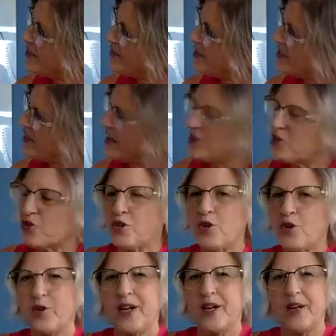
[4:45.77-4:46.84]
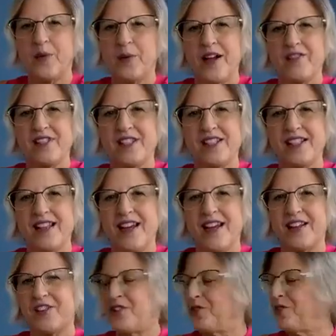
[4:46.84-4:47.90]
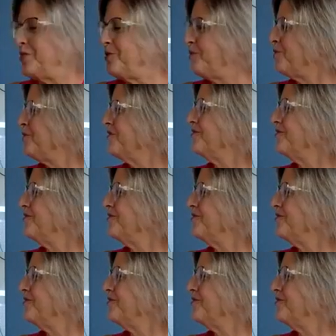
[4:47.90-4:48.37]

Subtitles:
He's got jewelry around his neck too.